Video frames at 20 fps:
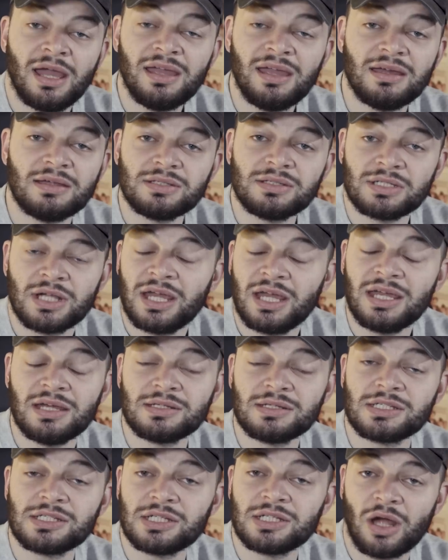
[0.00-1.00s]
He
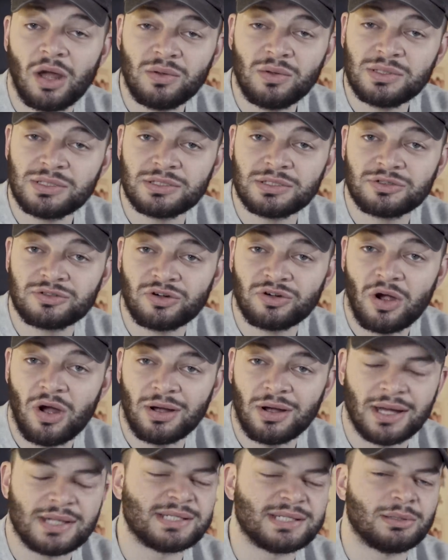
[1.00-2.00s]
is so
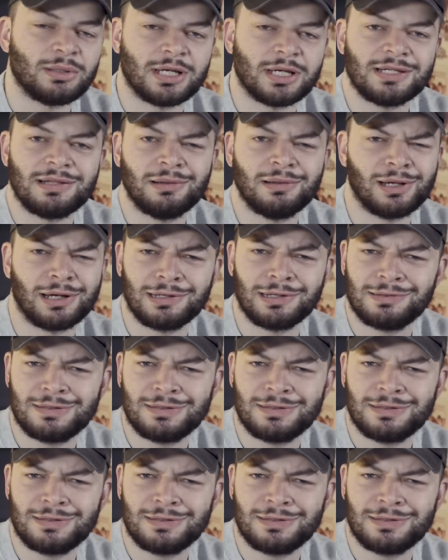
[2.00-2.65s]
strong. I sound like a